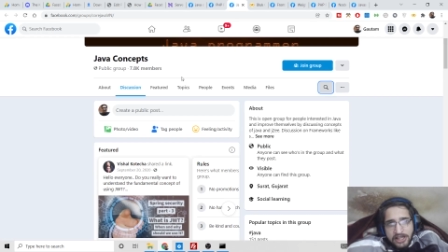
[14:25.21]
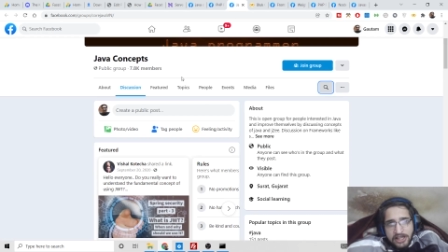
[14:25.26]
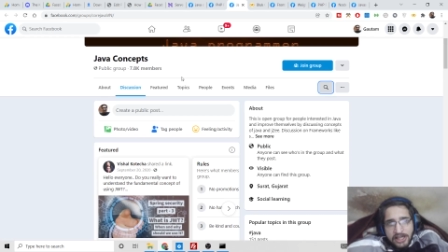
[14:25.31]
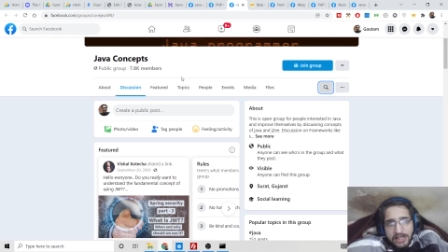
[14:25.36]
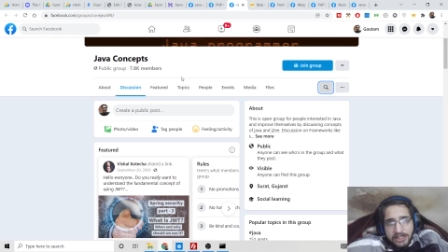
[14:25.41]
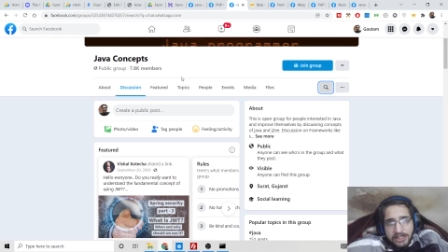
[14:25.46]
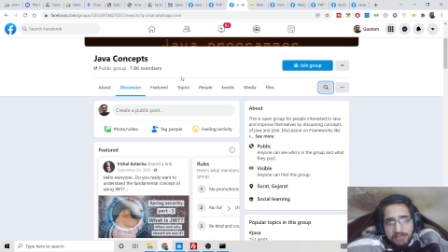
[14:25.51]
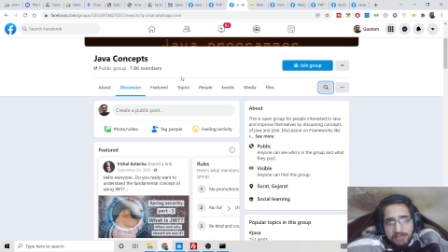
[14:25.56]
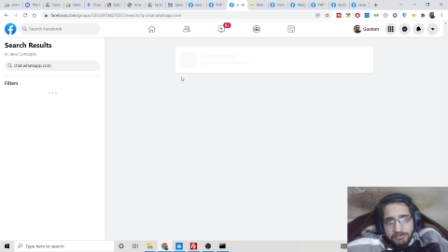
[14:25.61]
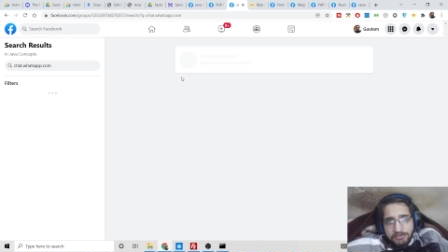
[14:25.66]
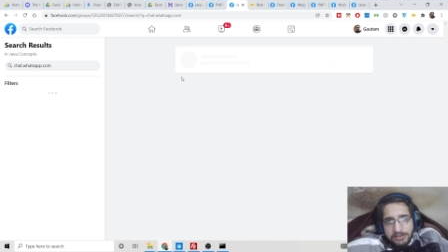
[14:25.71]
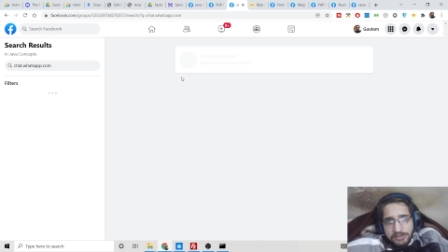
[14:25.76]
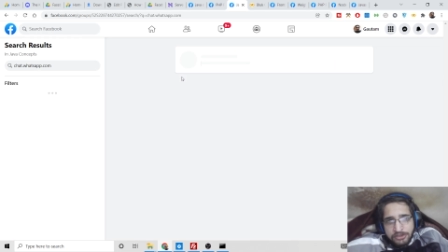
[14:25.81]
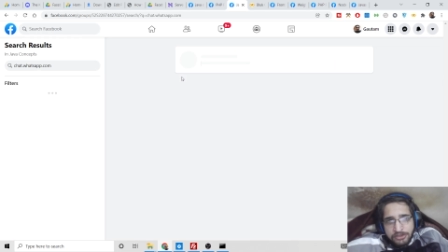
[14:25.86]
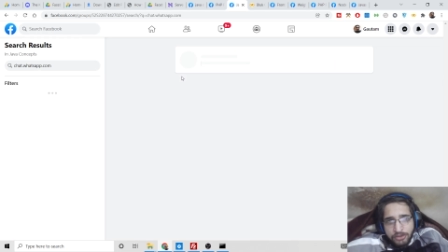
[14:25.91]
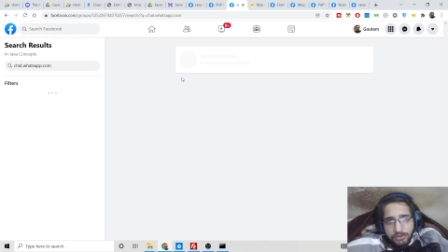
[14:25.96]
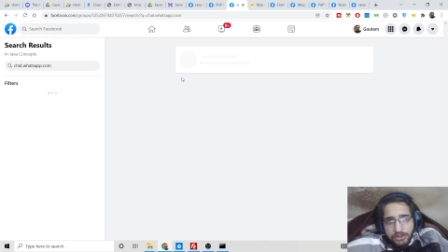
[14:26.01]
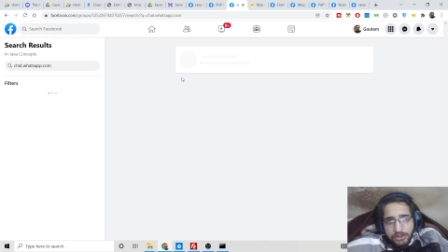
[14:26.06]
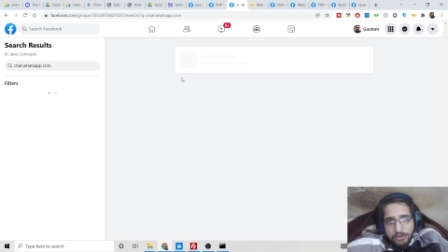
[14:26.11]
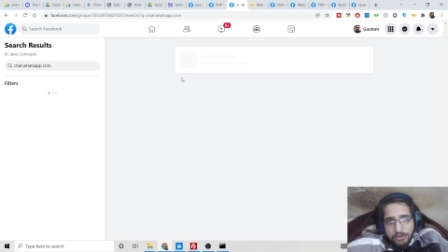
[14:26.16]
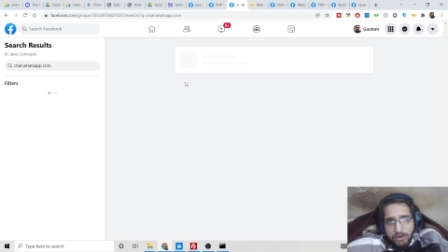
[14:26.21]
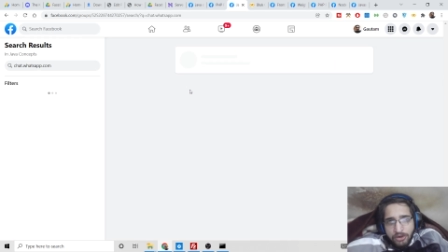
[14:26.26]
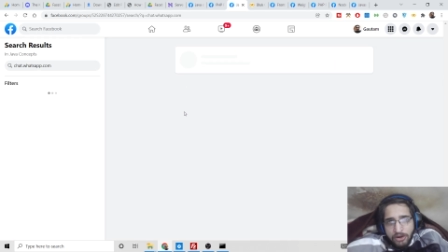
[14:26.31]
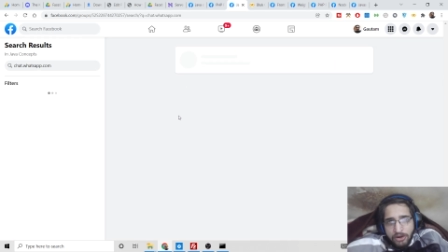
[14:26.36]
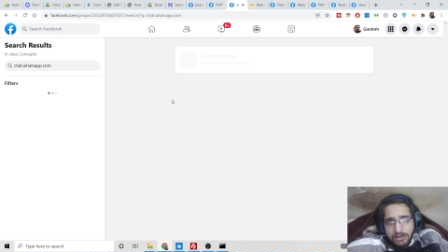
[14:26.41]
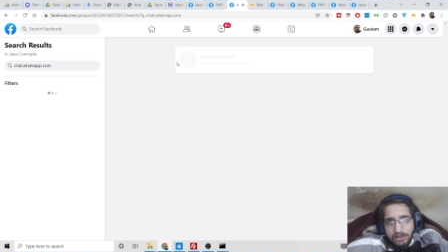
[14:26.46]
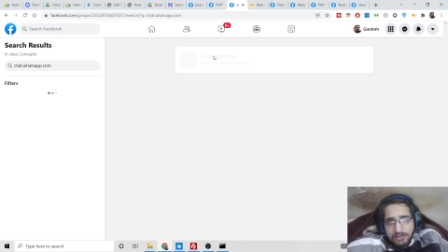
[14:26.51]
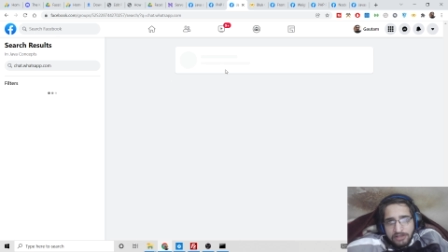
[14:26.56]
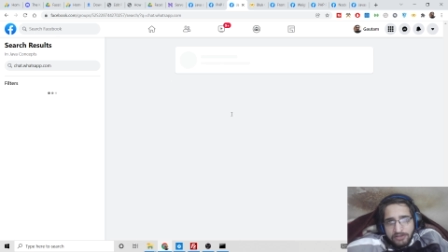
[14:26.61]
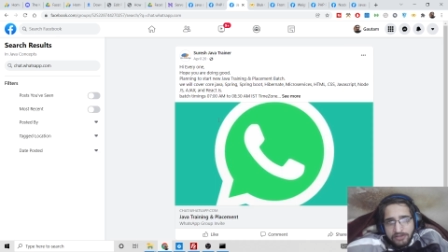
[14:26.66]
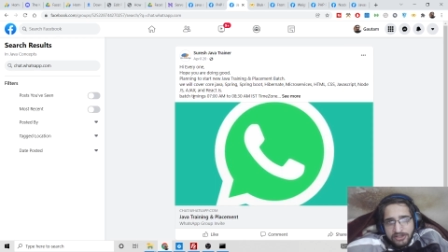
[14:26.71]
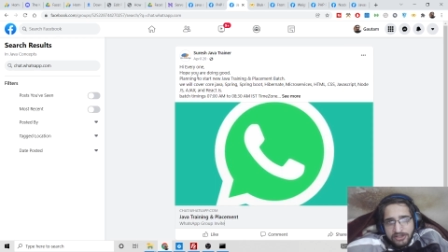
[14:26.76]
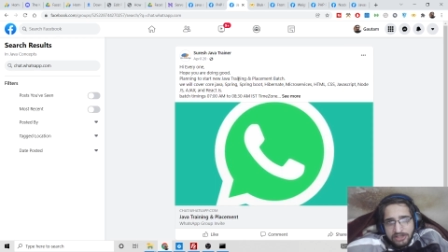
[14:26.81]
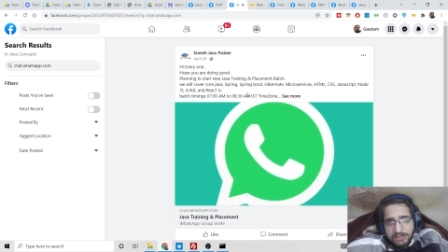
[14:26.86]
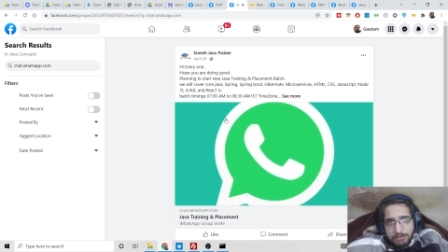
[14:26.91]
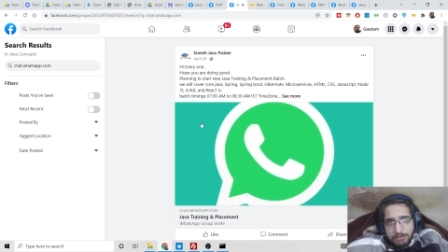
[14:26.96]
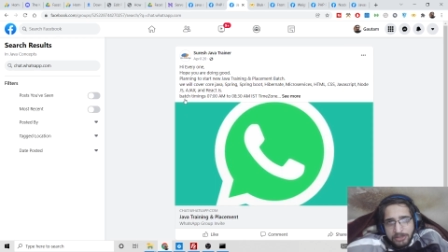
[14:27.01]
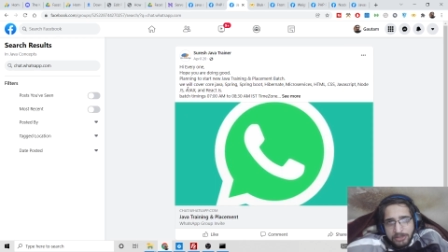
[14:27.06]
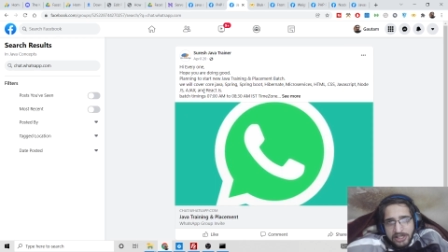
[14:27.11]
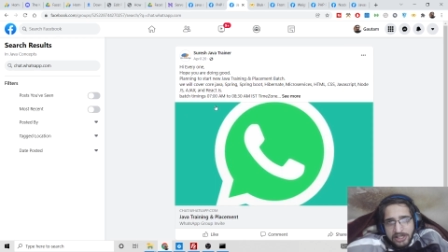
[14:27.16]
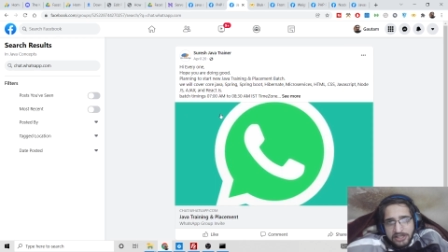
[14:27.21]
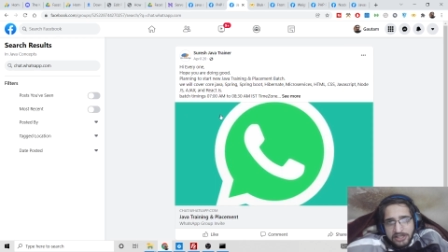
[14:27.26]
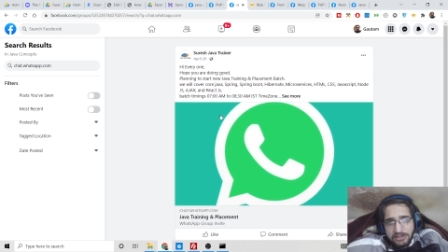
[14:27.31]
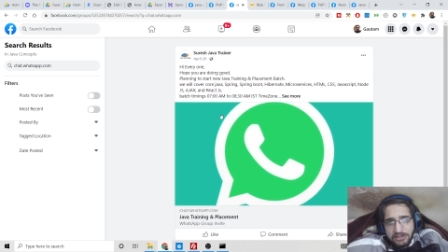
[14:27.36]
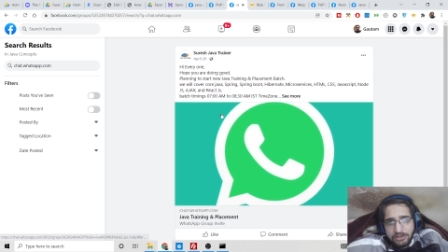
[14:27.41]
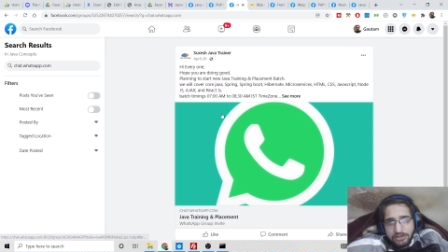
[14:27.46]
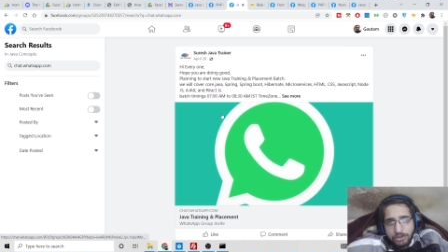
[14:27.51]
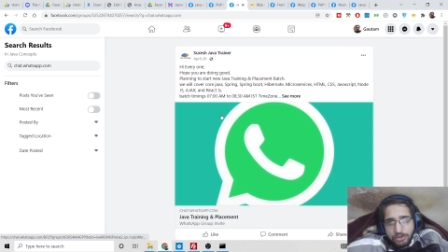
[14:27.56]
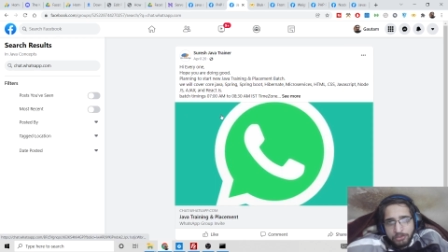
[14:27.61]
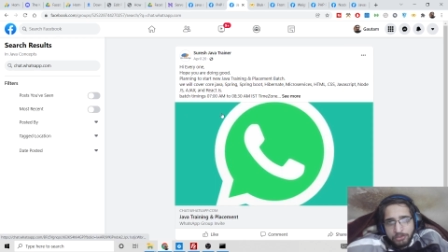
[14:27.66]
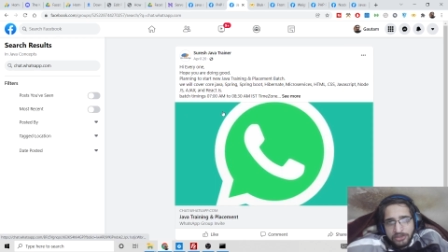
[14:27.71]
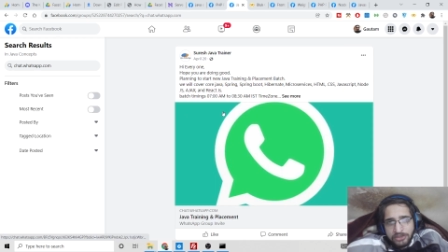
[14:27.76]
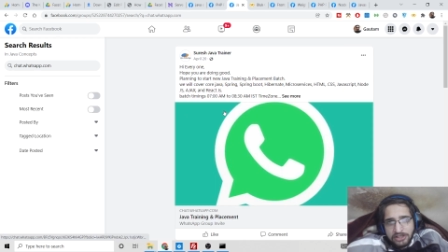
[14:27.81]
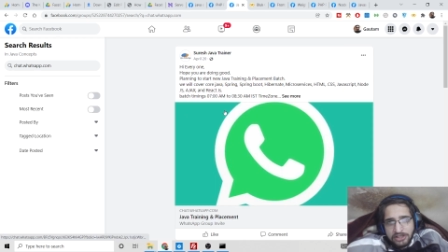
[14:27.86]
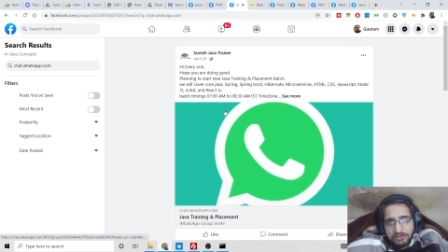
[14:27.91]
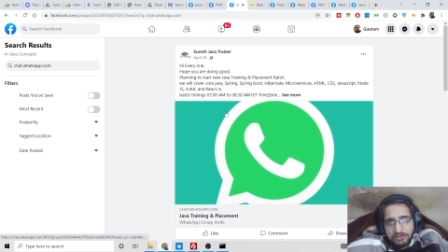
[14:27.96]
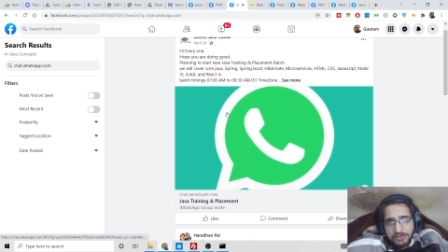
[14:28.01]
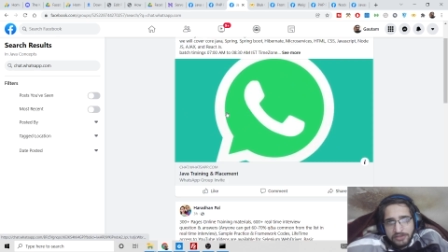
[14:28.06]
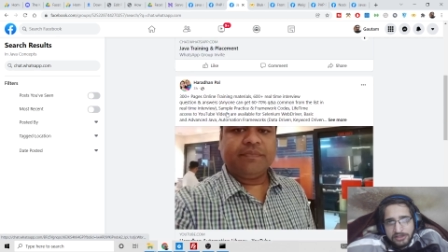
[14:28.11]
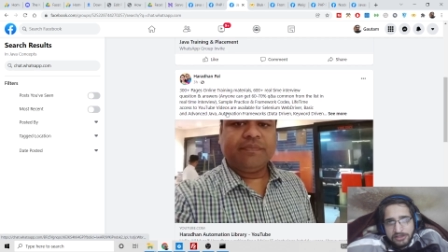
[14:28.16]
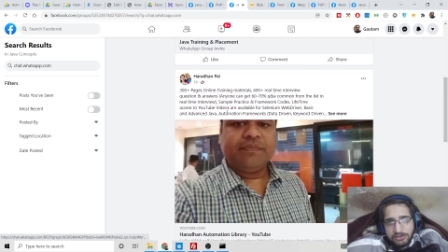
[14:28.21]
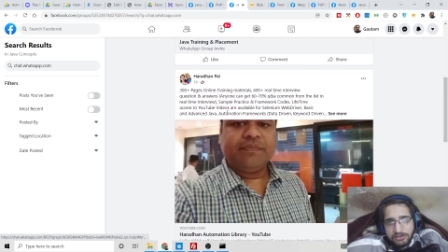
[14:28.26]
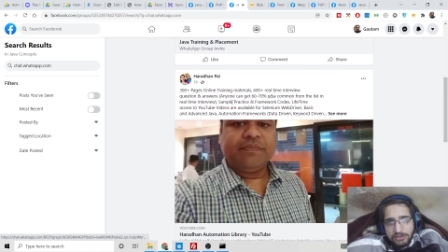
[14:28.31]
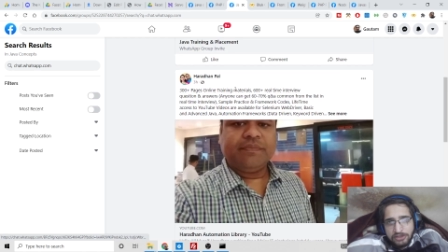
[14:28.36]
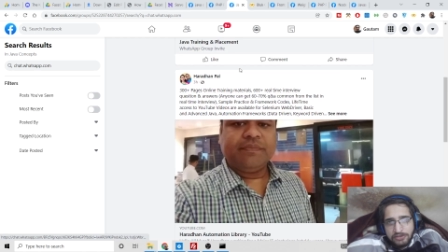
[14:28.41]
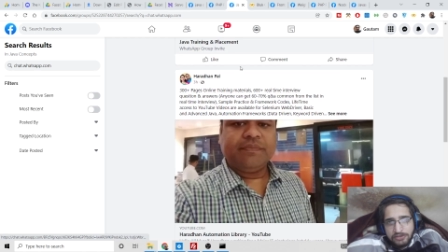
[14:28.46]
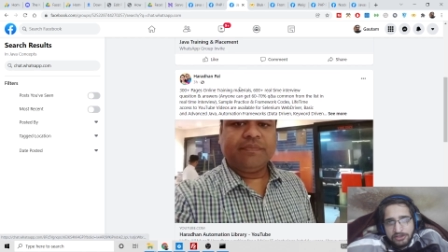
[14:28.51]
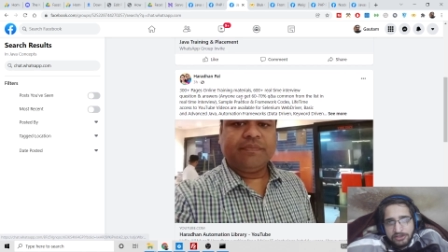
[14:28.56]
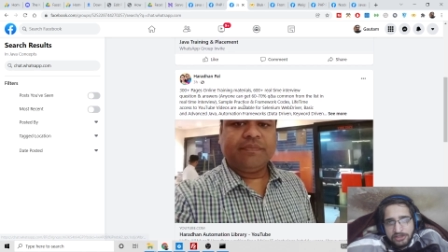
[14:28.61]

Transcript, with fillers: and it will show you all the WhatsApp related groups as well. So you will